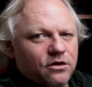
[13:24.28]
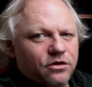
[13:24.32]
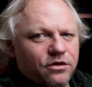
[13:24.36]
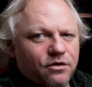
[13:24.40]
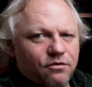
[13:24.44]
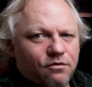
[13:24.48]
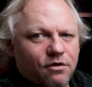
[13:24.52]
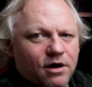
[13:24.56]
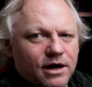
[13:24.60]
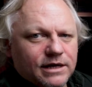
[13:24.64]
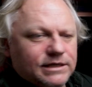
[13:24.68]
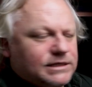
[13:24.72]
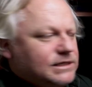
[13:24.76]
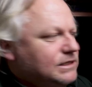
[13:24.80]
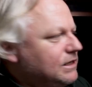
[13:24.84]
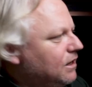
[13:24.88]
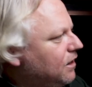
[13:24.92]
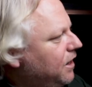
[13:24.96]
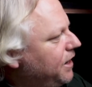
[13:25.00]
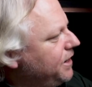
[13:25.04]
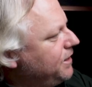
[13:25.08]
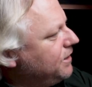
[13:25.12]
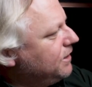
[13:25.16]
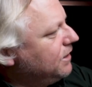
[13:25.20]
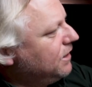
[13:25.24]
on the right
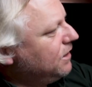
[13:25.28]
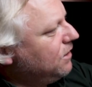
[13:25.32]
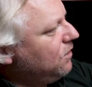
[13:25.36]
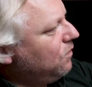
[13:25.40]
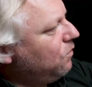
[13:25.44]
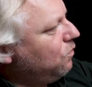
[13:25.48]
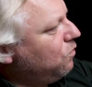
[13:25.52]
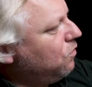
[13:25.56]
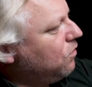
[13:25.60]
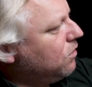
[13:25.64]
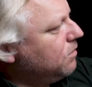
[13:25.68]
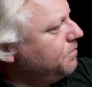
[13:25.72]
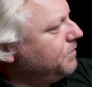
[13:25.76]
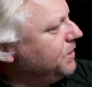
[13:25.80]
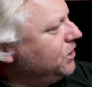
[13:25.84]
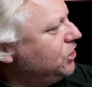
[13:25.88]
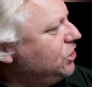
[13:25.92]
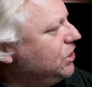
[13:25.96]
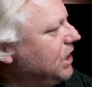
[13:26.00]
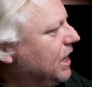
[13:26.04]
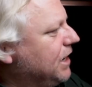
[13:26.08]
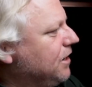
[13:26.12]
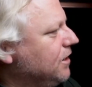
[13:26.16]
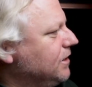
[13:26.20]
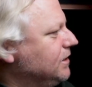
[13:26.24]
side, warmed the
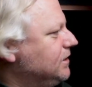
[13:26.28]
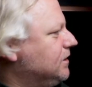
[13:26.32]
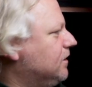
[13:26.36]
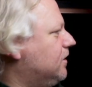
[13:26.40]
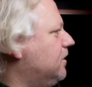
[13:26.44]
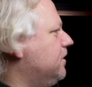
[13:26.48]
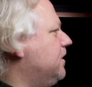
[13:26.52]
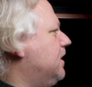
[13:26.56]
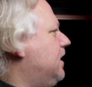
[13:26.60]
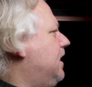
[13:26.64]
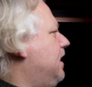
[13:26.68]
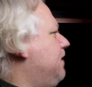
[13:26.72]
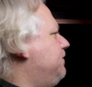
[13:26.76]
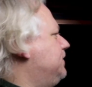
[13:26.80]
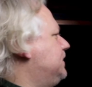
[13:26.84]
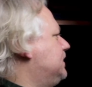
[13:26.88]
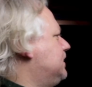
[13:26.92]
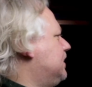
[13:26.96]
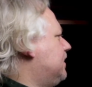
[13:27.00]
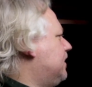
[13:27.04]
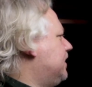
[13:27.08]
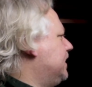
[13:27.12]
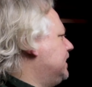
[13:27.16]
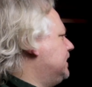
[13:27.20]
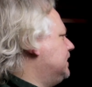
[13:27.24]
shadows on the left
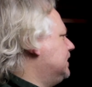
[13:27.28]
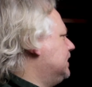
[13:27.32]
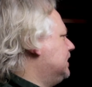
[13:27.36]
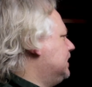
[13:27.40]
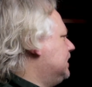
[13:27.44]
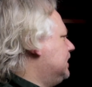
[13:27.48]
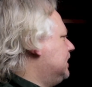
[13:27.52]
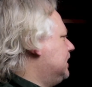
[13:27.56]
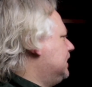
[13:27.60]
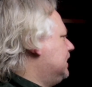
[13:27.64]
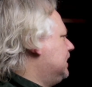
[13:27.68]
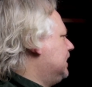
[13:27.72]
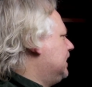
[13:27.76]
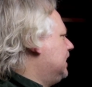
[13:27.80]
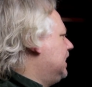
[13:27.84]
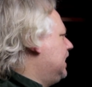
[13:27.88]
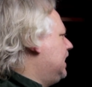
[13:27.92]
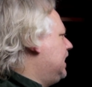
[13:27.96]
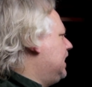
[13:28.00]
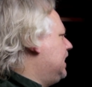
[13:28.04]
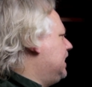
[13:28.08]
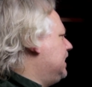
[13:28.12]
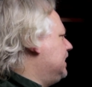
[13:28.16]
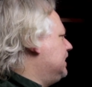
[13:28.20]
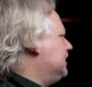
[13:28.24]
side,
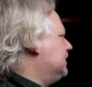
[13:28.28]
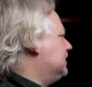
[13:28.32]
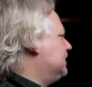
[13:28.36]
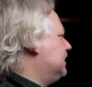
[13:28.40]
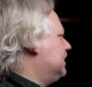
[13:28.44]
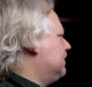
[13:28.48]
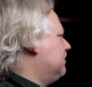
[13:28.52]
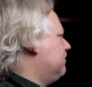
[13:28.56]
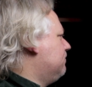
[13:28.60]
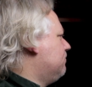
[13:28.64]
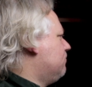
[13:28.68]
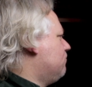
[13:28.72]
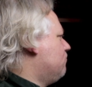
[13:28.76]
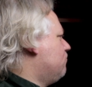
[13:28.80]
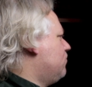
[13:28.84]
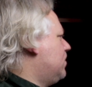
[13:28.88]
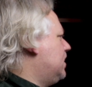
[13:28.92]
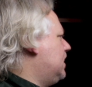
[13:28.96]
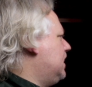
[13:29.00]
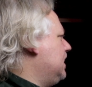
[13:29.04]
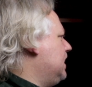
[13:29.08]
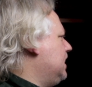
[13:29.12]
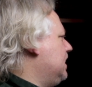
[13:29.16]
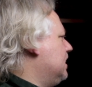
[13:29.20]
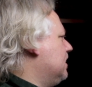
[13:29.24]
and
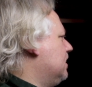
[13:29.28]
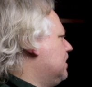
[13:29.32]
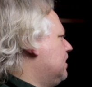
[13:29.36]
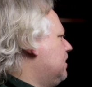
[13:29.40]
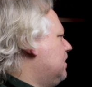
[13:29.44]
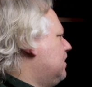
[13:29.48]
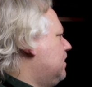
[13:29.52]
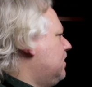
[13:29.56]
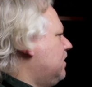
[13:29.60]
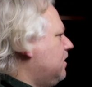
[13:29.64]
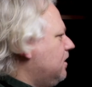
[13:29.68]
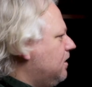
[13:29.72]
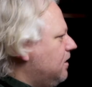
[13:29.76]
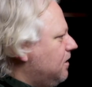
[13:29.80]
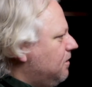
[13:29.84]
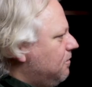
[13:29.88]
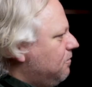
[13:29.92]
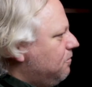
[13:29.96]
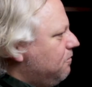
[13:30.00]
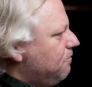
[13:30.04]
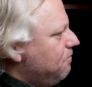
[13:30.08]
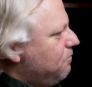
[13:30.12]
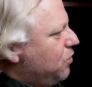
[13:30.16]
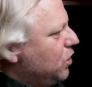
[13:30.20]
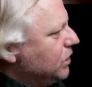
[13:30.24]
really
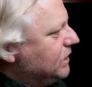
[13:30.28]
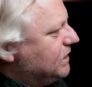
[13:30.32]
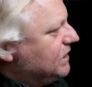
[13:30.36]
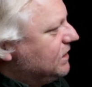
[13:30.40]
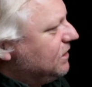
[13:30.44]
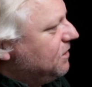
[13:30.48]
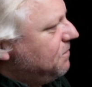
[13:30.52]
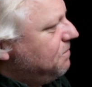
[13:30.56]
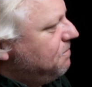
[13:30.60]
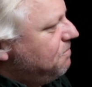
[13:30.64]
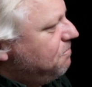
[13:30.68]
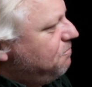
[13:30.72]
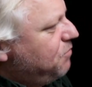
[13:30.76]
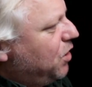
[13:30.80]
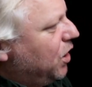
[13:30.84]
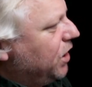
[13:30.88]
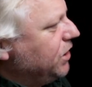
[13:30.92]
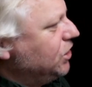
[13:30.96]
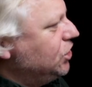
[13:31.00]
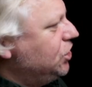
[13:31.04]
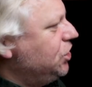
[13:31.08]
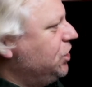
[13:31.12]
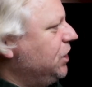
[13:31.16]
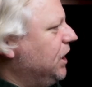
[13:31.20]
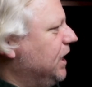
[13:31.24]
put some
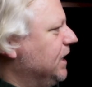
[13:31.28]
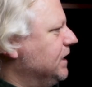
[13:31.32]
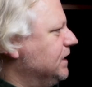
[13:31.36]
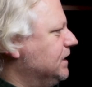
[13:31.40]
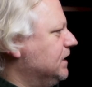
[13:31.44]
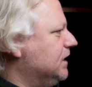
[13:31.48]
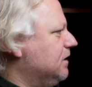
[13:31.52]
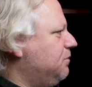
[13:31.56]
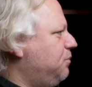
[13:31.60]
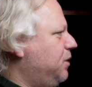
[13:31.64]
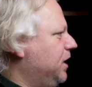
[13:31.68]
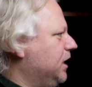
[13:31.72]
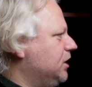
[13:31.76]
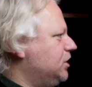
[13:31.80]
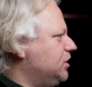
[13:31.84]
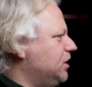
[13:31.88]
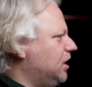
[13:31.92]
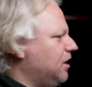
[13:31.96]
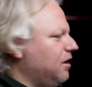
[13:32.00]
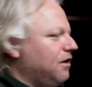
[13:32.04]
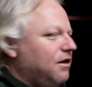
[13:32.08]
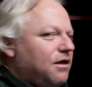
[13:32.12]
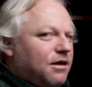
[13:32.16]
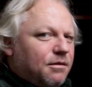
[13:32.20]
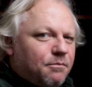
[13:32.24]
punch into the
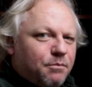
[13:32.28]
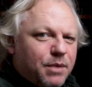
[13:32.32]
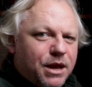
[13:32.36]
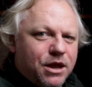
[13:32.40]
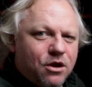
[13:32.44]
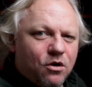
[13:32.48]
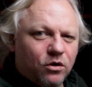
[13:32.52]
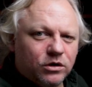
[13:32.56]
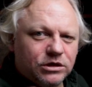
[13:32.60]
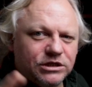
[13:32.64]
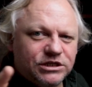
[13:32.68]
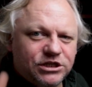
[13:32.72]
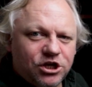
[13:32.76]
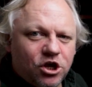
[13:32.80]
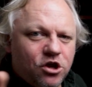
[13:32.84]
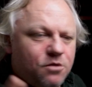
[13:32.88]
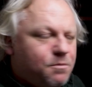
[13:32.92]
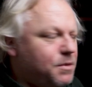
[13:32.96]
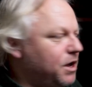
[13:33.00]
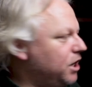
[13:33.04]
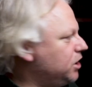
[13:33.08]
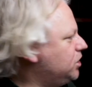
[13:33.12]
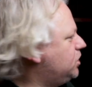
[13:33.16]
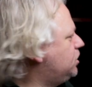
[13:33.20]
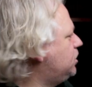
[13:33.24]
picture, but not too
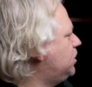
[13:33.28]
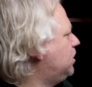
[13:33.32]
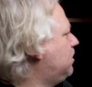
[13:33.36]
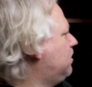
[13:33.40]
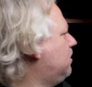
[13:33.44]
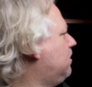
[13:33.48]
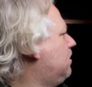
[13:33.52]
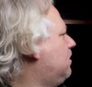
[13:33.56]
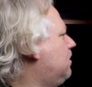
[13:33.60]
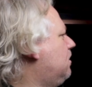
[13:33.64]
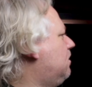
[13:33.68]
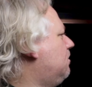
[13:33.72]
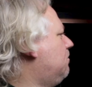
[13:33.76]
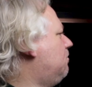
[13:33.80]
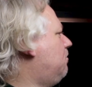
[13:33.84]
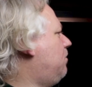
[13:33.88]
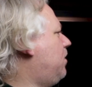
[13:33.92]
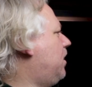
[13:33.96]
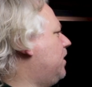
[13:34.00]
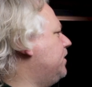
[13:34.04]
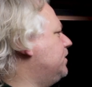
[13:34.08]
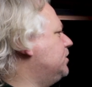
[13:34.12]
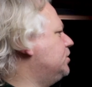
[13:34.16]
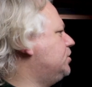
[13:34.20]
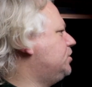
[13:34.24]
much
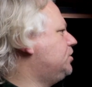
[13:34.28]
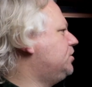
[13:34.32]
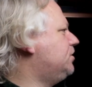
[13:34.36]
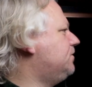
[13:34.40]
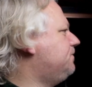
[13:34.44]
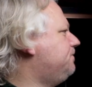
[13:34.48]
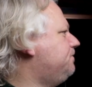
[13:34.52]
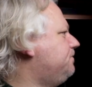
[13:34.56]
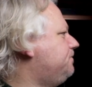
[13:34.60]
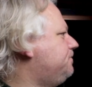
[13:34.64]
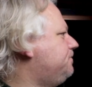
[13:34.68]
punch.